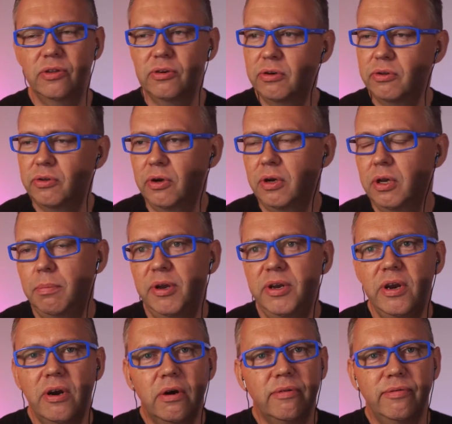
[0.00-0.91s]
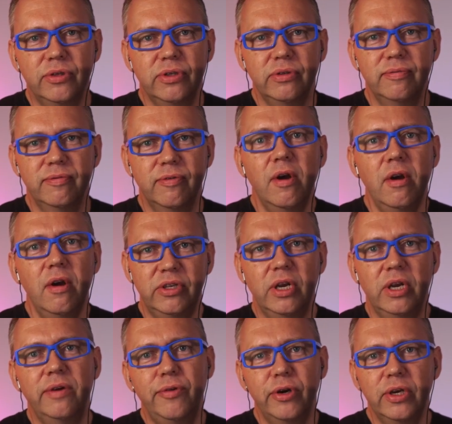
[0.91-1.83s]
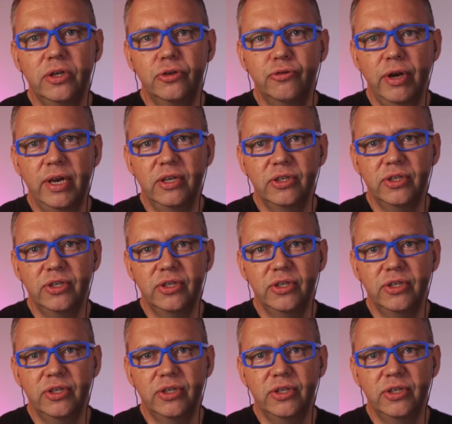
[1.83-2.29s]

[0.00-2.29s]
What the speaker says: They're a little bit nervous of delivering a training